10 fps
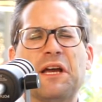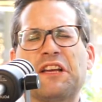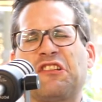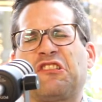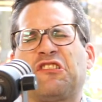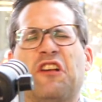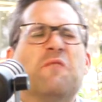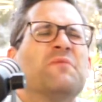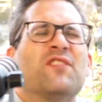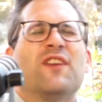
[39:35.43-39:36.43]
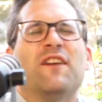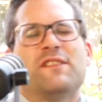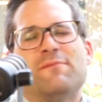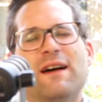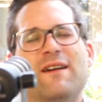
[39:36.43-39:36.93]
like some
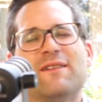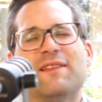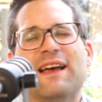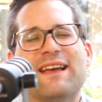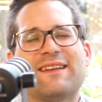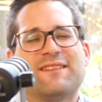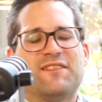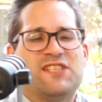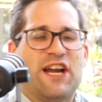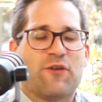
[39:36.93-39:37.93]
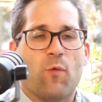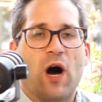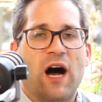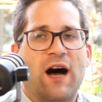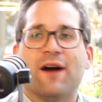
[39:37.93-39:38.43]
stuff about like
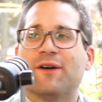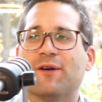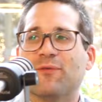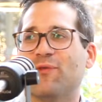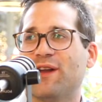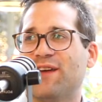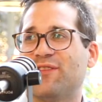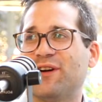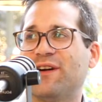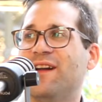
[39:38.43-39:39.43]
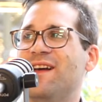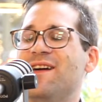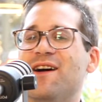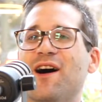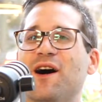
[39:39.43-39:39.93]
terroir or whatever,
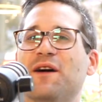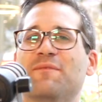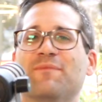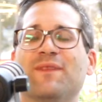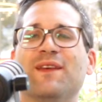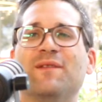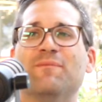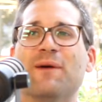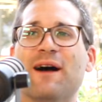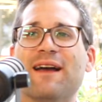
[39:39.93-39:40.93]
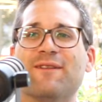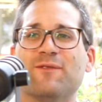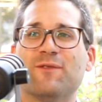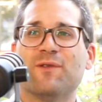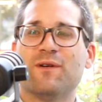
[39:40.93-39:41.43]
but
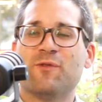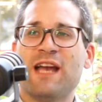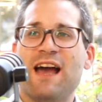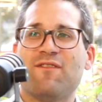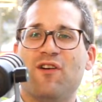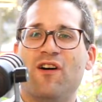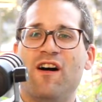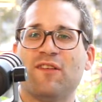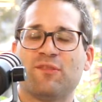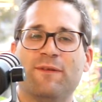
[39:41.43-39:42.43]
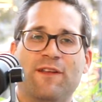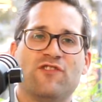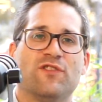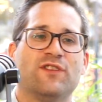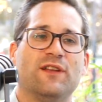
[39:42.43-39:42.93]
we have all this
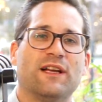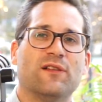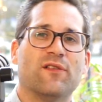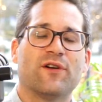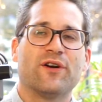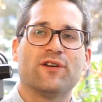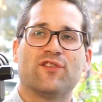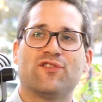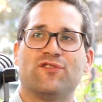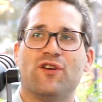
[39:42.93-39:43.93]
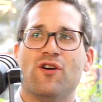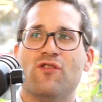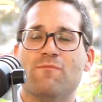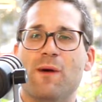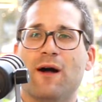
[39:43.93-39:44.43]
potential to like learn
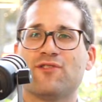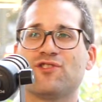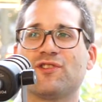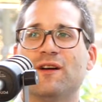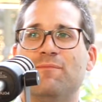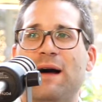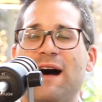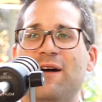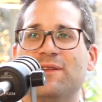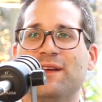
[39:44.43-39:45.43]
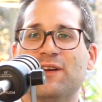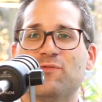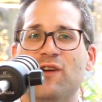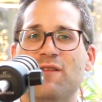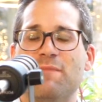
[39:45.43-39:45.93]
so much about
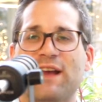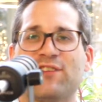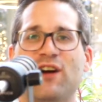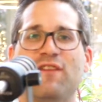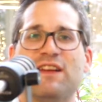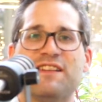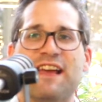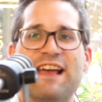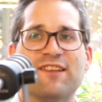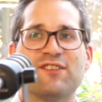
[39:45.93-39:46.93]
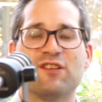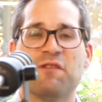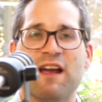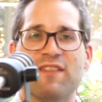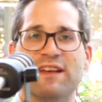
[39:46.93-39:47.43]
like what makes coffee taste
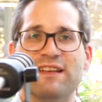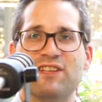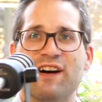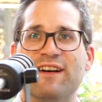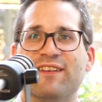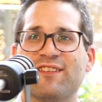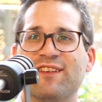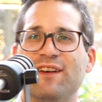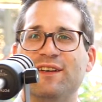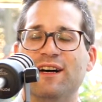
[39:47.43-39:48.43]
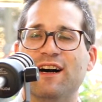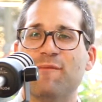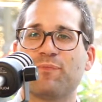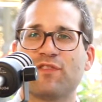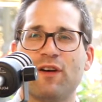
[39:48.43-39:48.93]
the way that it does.
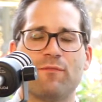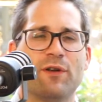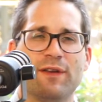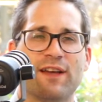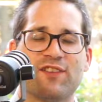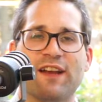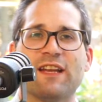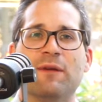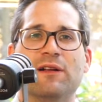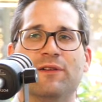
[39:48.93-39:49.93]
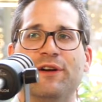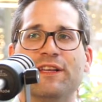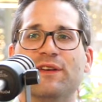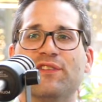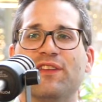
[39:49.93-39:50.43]
So I'm really excited about
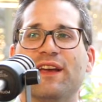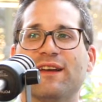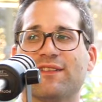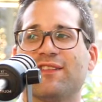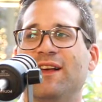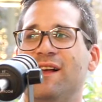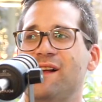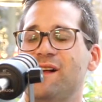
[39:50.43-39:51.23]
learning those things.